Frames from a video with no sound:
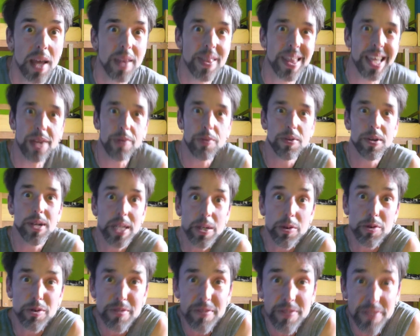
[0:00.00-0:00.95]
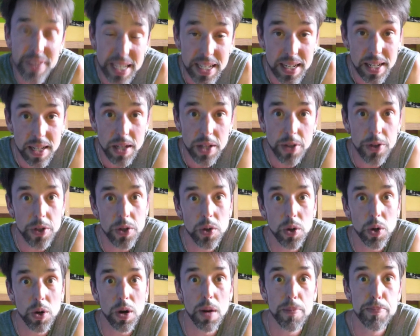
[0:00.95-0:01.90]
it can really reveal
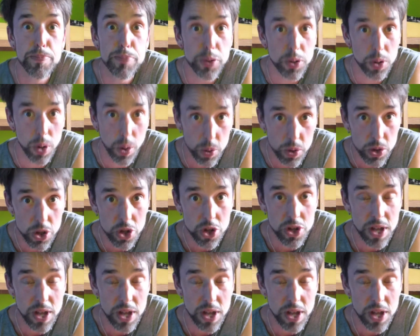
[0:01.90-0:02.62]
your approach